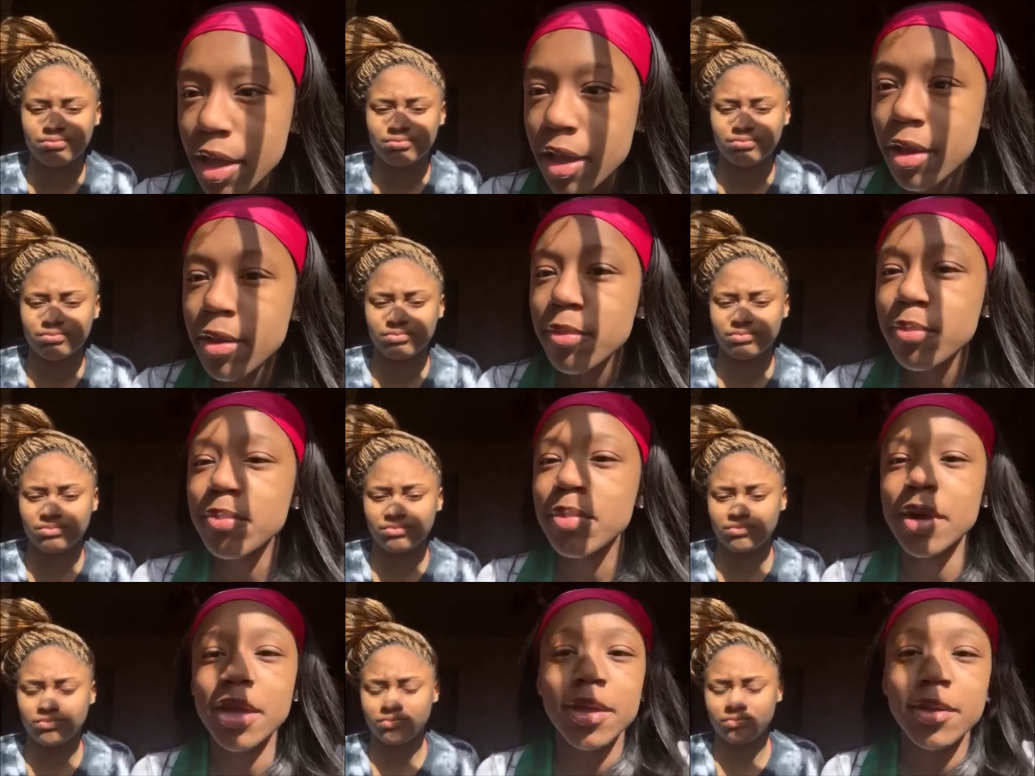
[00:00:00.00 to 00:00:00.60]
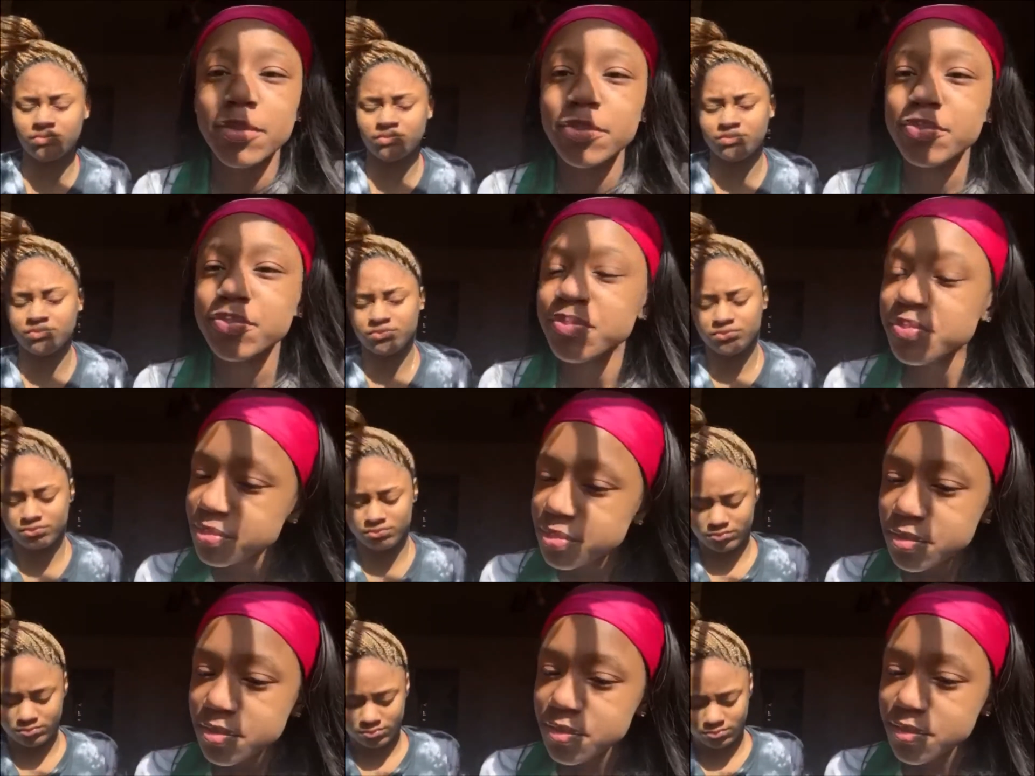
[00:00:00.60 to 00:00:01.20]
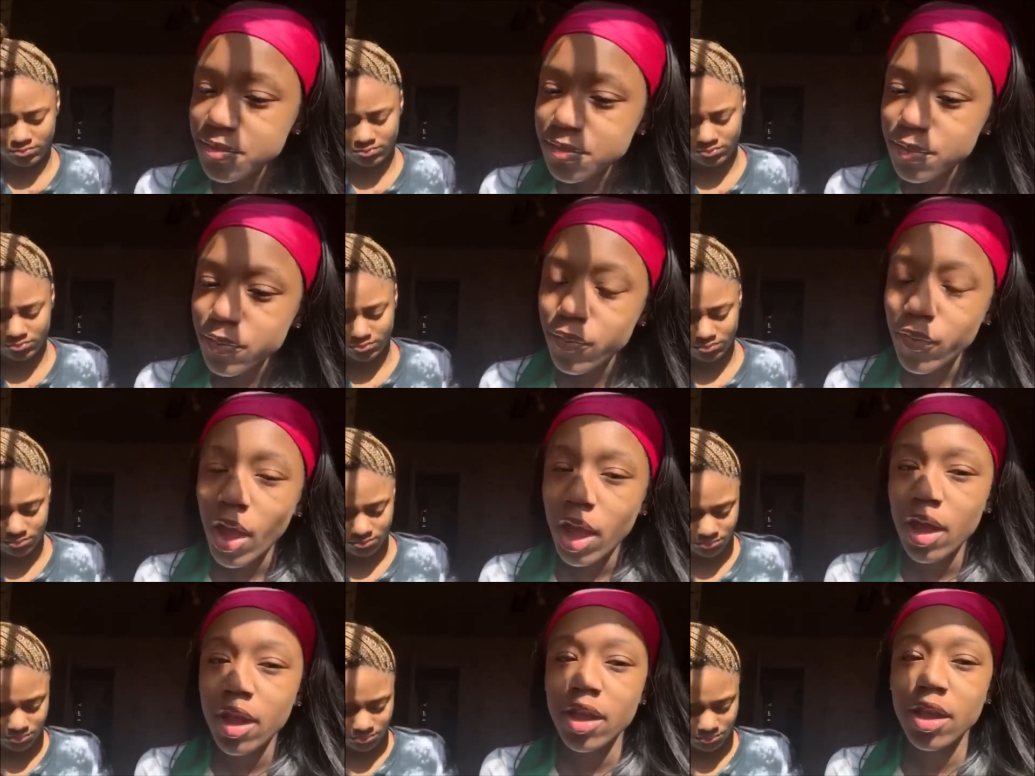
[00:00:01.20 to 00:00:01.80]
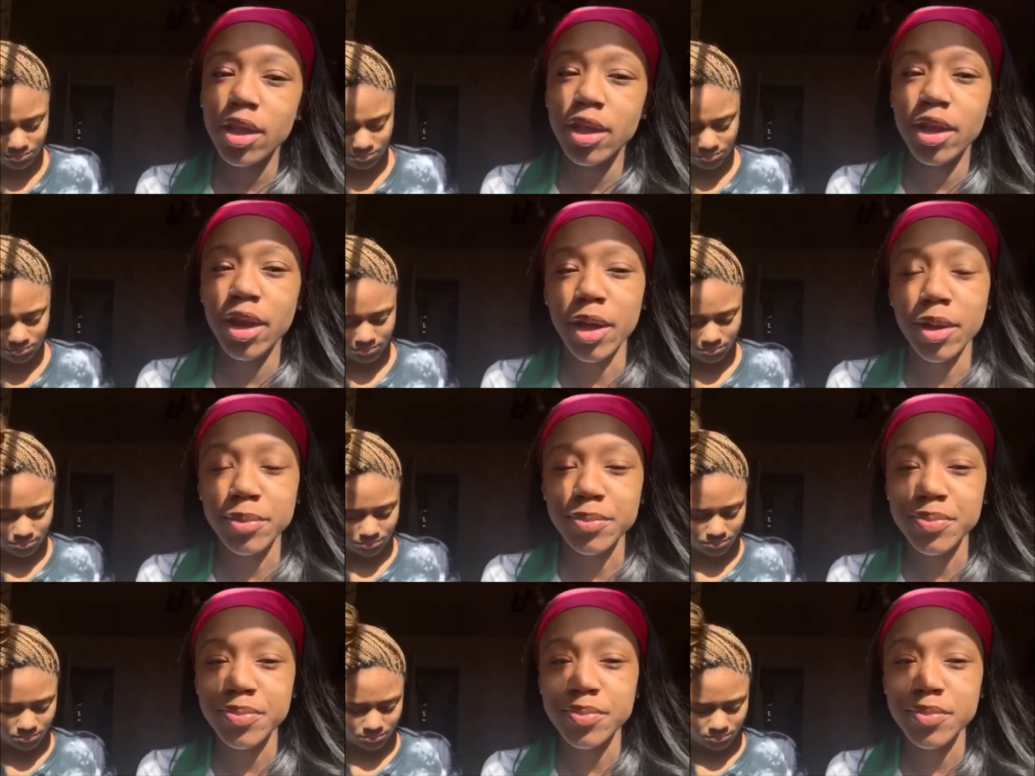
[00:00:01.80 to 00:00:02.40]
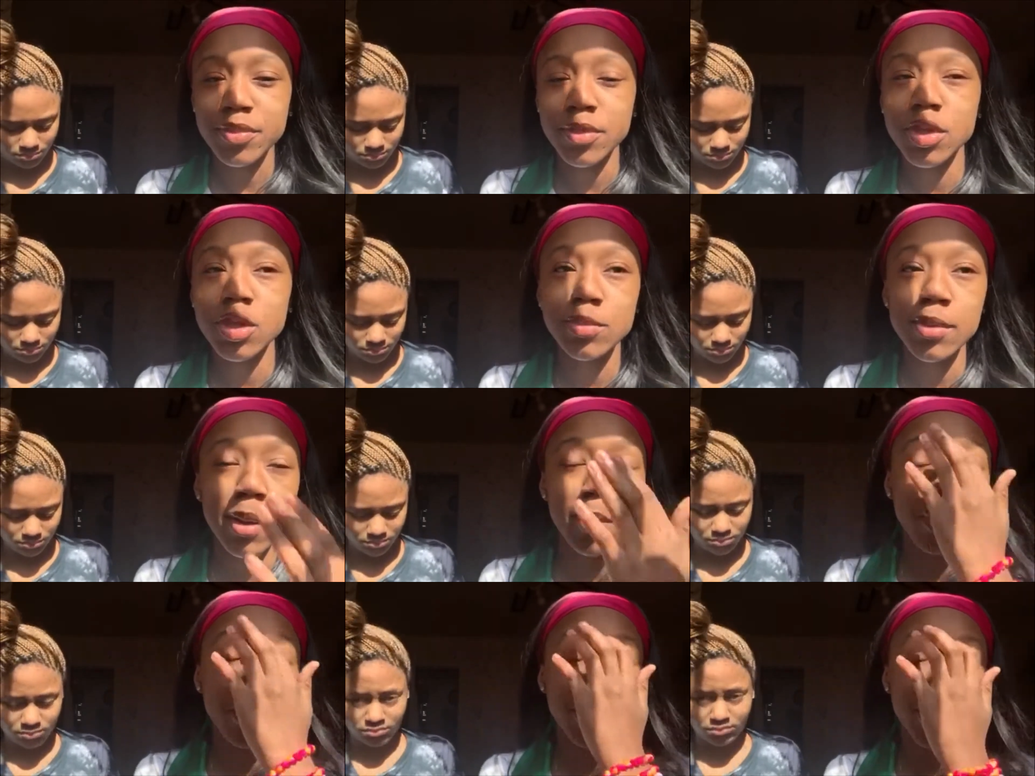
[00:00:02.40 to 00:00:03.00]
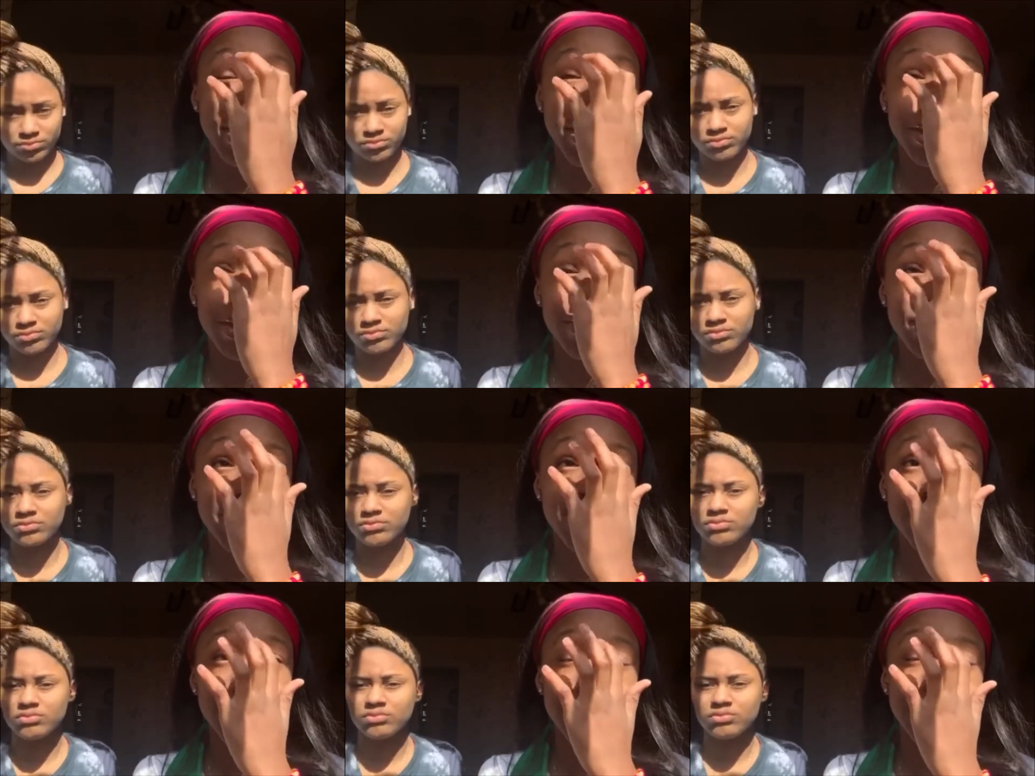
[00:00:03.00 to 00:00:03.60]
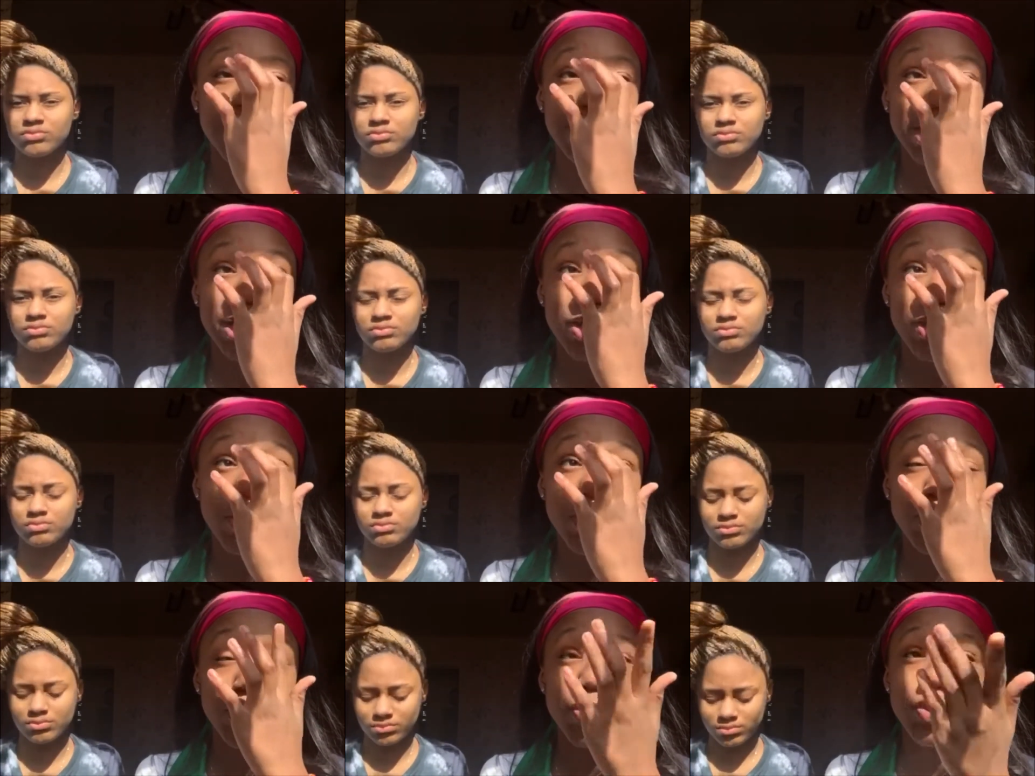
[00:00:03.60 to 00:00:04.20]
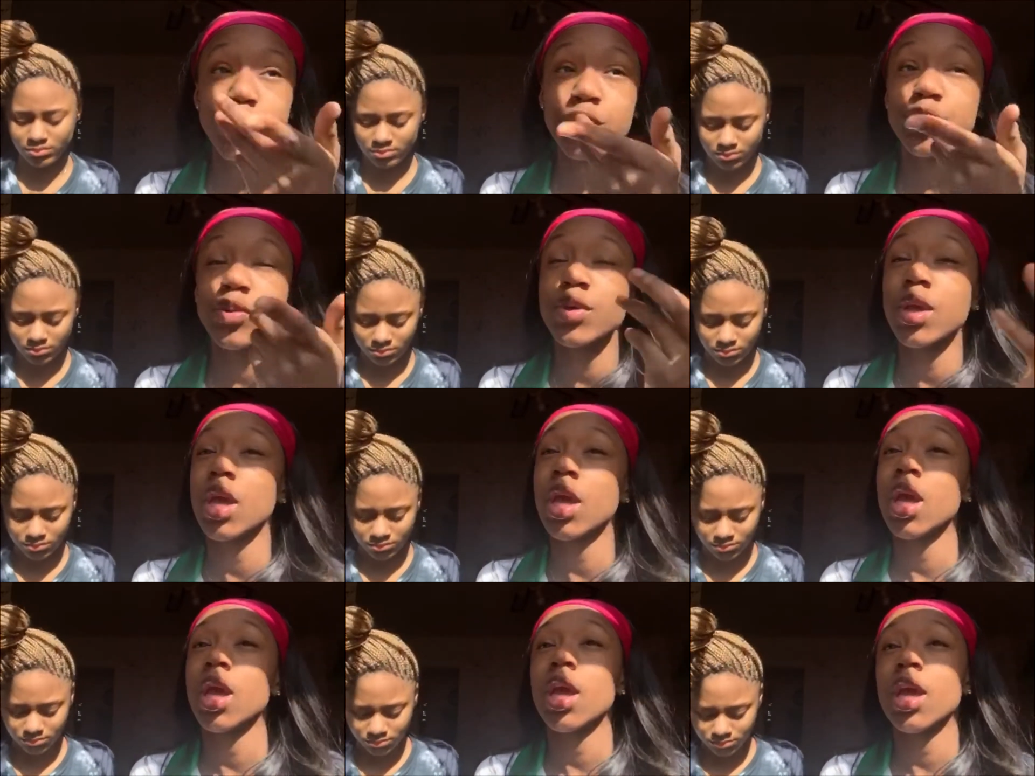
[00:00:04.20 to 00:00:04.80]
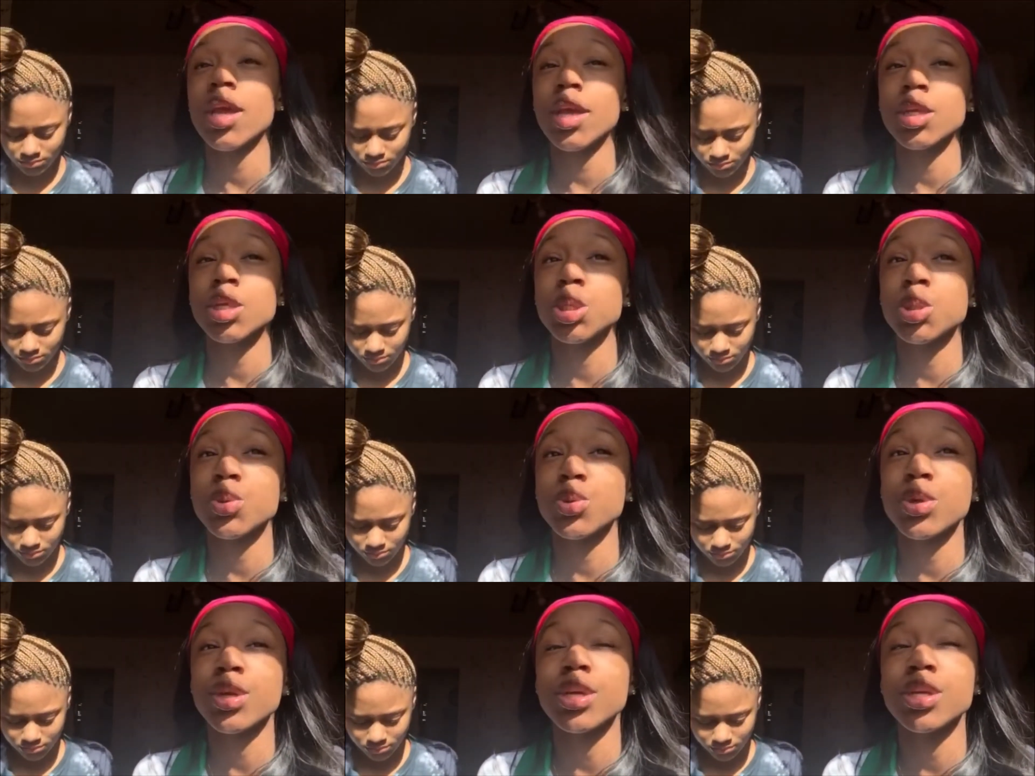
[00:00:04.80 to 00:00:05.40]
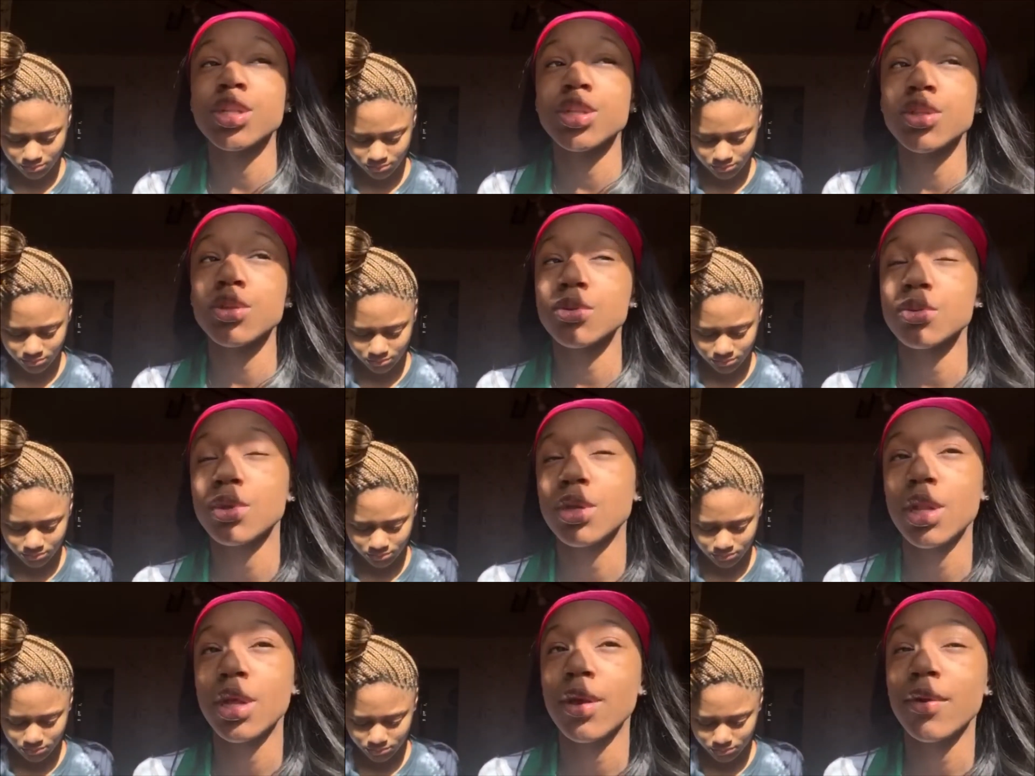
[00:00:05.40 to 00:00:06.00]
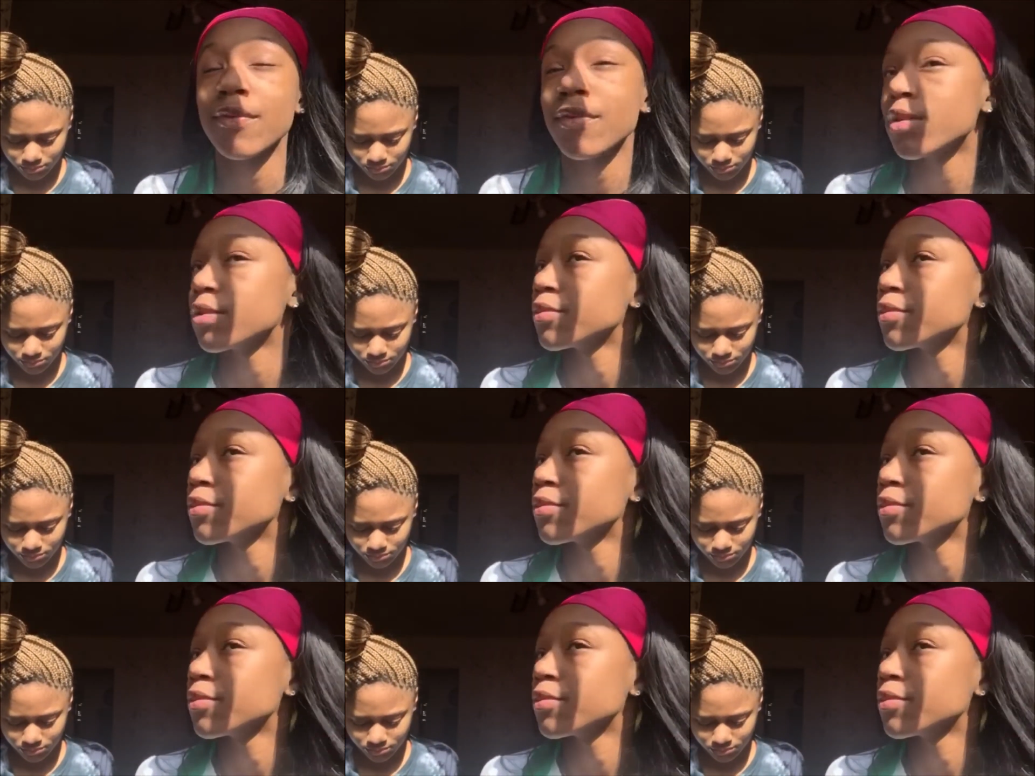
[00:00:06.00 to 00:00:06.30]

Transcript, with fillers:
Speaker 1: But, you know, you my brother. You can dress or whatever.